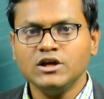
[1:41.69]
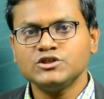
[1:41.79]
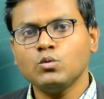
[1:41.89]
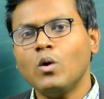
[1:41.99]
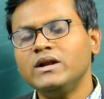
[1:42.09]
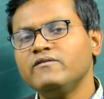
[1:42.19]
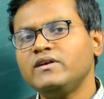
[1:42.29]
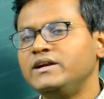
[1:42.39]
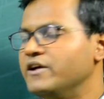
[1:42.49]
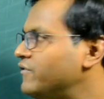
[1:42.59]
So
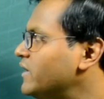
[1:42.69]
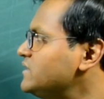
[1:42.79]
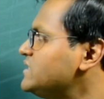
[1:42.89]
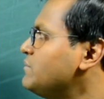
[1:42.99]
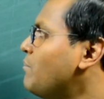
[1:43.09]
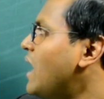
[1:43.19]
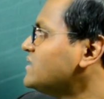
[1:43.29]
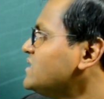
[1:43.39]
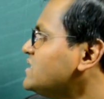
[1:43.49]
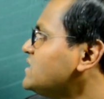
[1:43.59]
whatever difference in
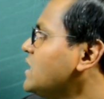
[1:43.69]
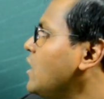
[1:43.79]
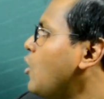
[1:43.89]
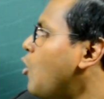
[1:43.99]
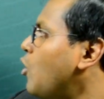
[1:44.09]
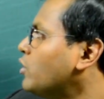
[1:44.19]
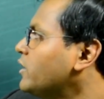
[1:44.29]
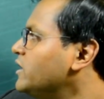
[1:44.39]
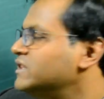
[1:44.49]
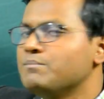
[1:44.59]
masses
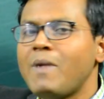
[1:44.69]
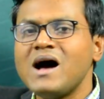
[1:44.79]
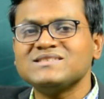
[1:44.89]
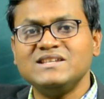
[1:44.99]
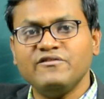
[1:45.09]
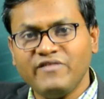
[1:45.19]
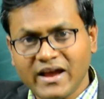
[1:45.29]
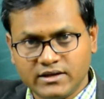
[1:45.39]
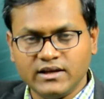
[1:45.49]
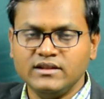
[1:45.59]
or the mass
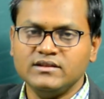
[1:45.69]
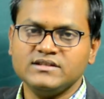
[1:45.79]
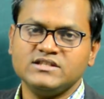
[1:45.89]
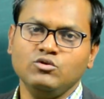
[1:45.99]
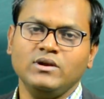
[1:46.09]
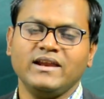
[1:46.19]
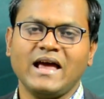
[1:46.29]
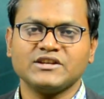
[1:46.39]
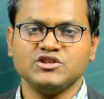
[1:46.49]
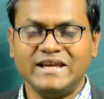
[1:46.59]
defect in this nuclear
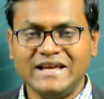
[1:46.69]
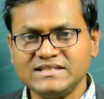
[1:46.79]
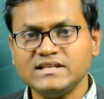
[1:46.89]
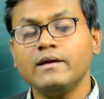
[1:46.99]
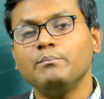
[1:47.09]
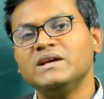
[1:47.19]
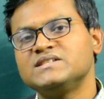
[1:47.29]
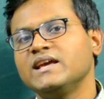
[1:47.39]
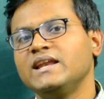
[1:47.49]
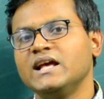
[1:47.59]
reaction is
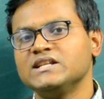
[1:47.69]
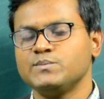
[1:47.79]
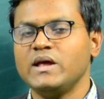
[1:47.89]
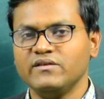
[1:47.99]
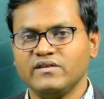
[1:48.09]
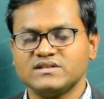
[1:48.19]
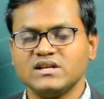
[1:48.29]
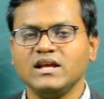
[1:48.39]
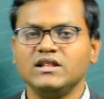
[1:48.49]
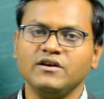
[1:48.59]
basically gets
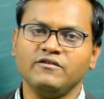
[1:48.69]
manifested in the